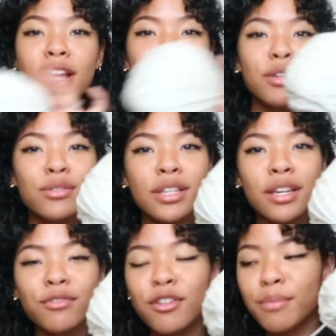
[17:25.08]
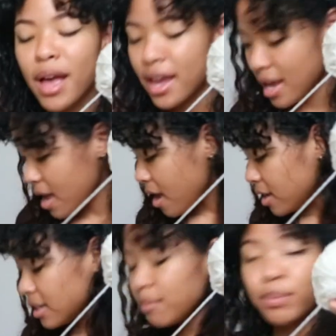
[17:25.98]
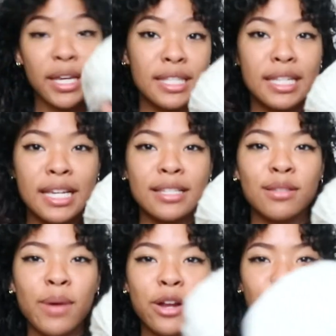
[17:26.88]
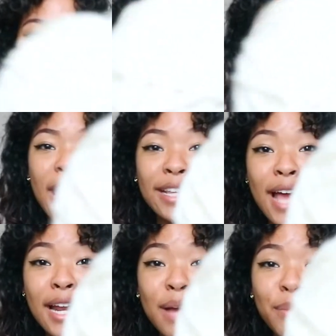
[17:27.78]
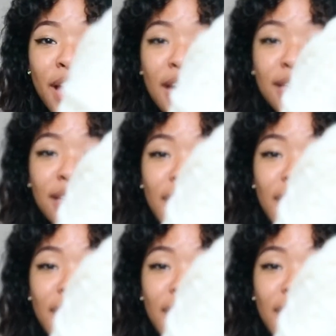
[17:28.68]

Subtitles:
I'm using for my bee's knees sweater. Like, I caked that up. Like, I did